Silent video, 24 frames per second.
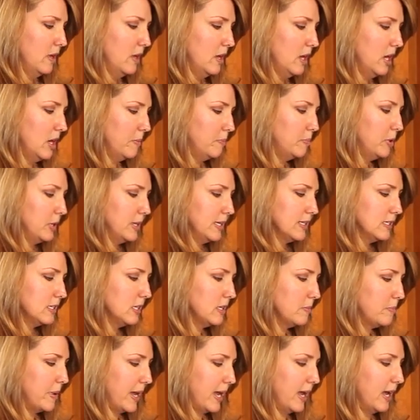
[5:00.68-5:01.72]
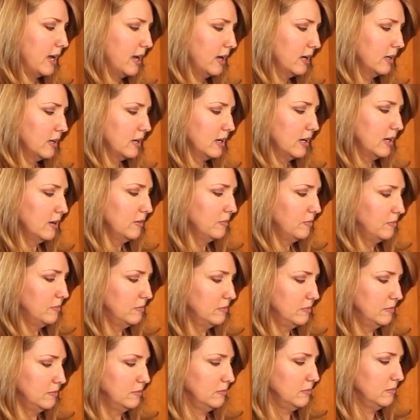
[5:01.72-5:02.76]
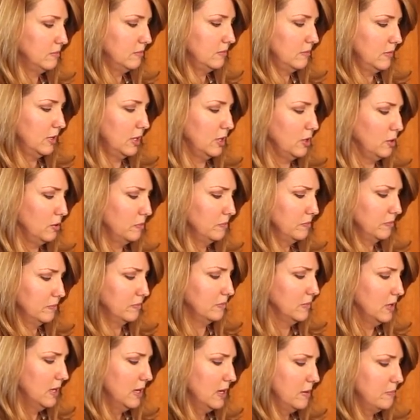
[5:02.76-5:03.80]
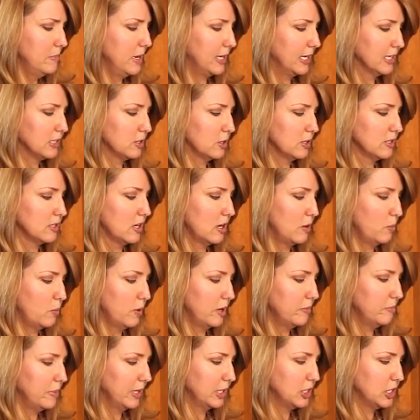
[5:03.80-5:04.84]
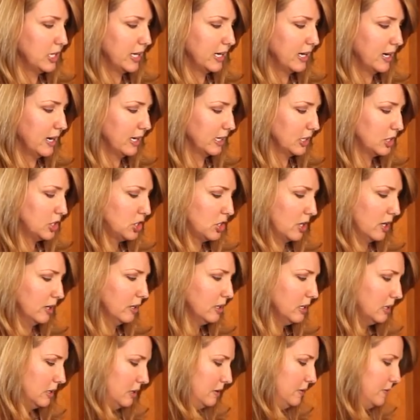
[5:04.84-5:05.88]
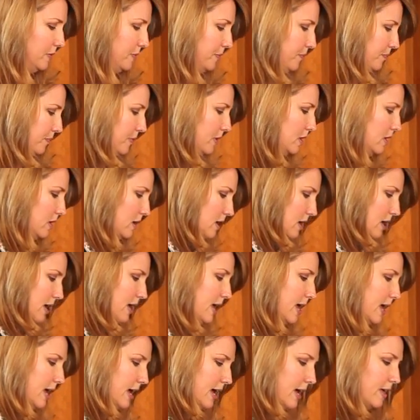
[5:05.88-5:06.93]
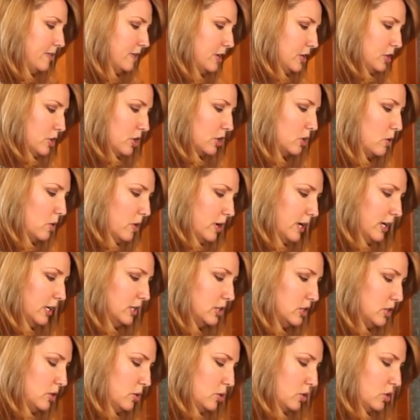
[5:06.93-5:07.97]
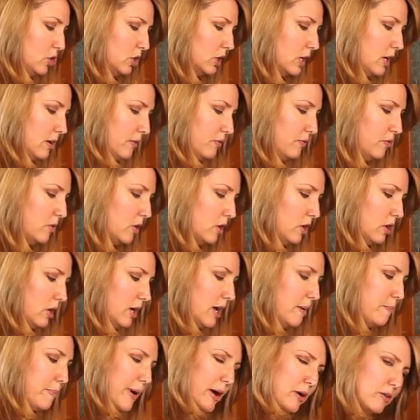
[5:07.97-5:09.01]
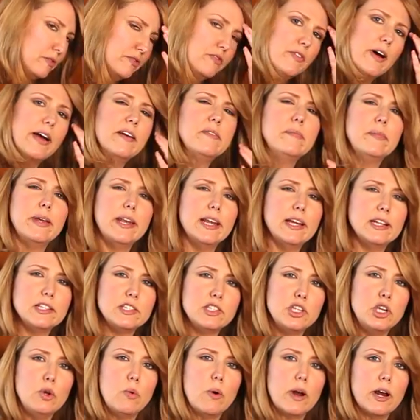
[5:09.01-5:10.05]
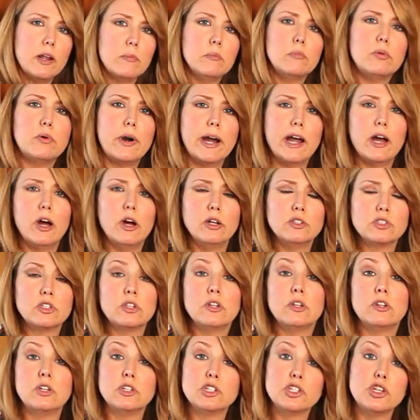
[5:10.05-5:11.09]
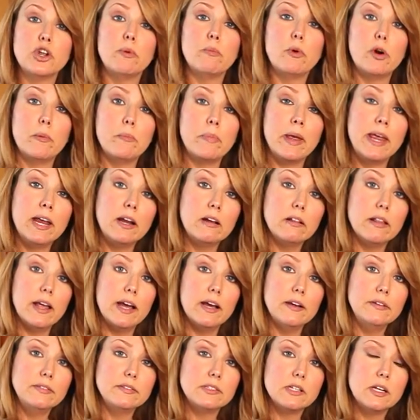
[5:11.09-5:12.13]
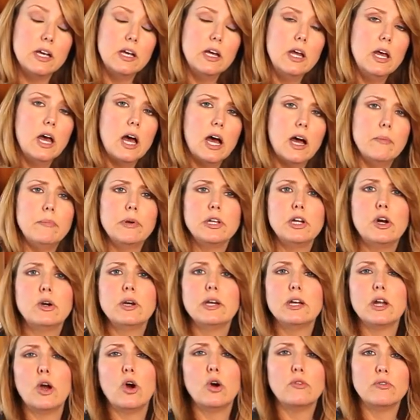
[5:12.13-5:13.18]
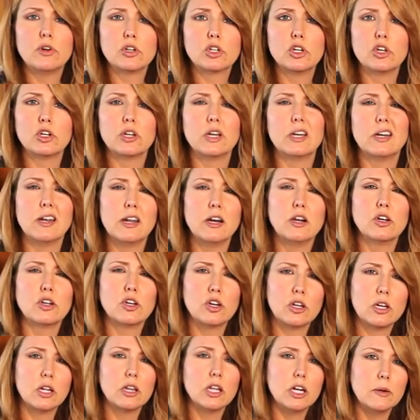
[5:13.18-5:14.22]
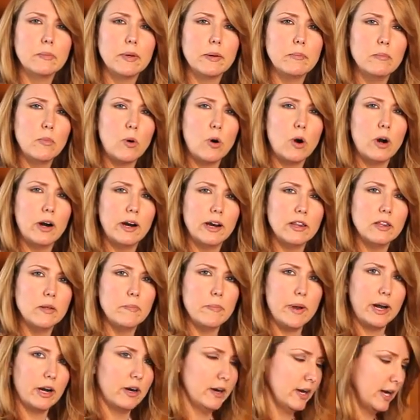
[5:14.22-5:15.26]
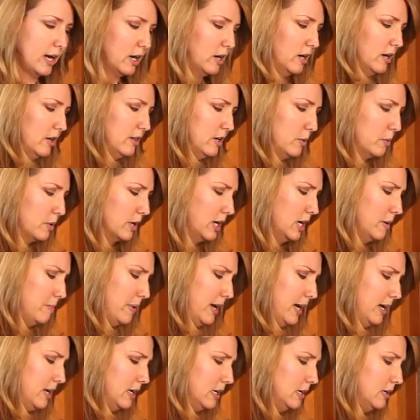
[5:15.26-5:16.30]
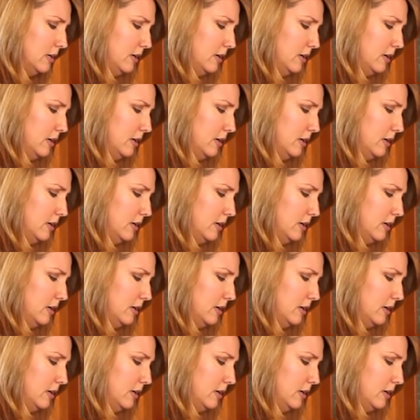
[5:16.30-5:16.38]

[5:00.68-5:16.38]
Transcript: uh, put this in the pan, kind of, you know, make it so it's not one big gigantic chunk and then you're going to cook it for about five minutes. You want it brown so that there's no more pink left, um, but you don't need to overcook it. It'll cook a little bit more in the marinara that we're gonna make